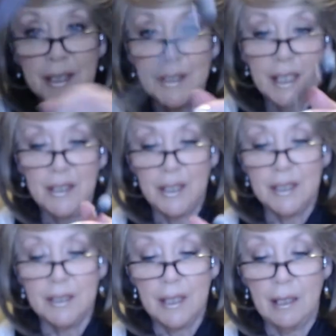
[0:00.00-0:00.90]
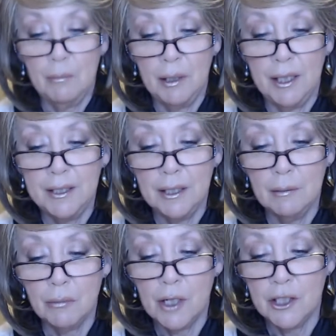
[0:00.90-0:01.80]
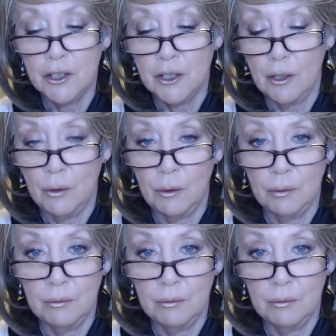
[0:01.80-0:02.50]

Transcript: said this is a blending brush so